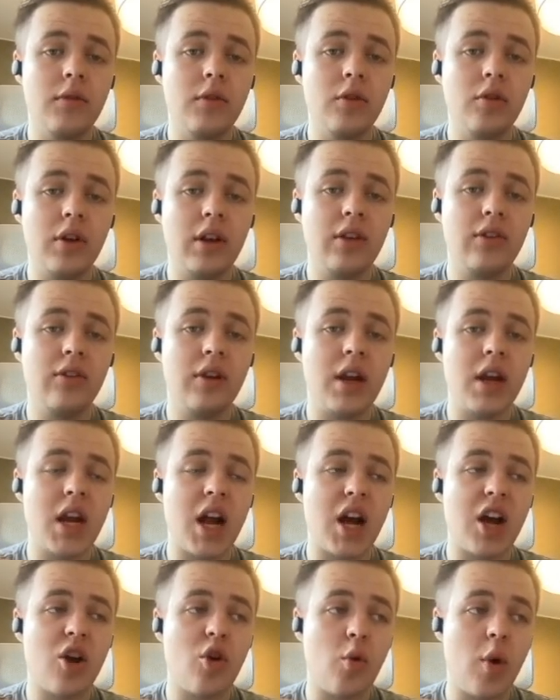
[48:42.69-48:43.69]
Could easily
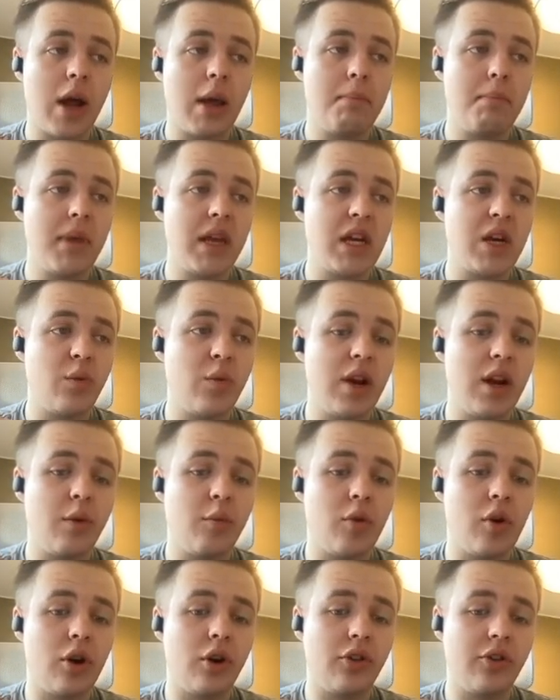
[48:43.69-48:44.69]
not quite be the
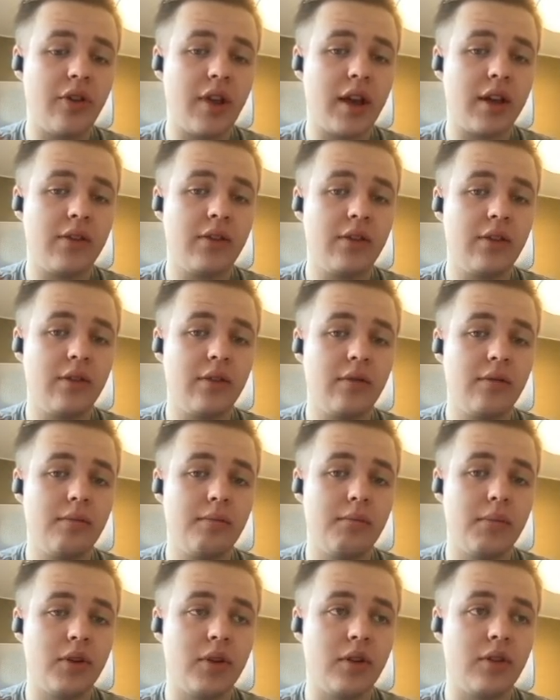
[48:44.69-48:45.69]
real world yet,
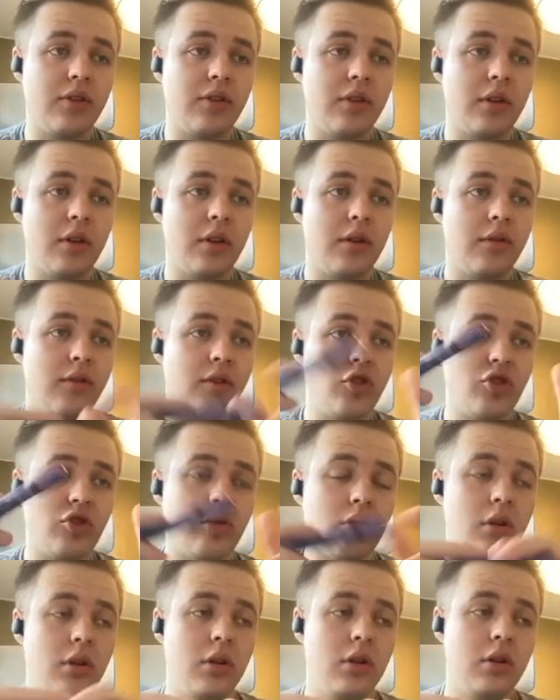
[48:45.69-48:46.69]
but just a
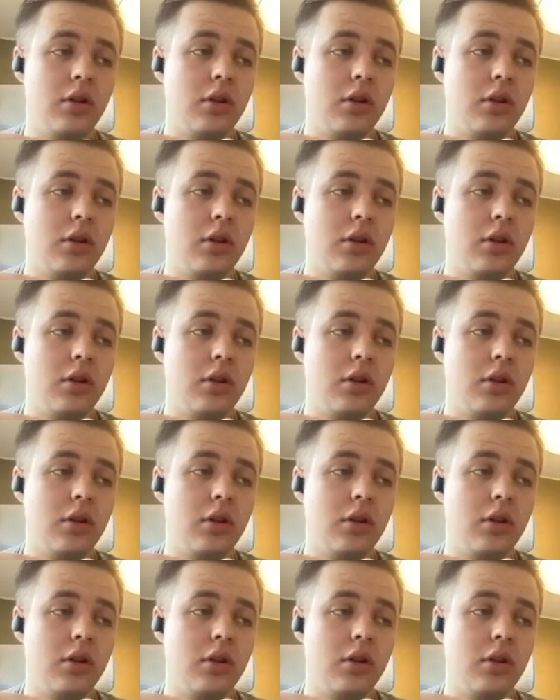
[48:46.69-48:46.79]
visual,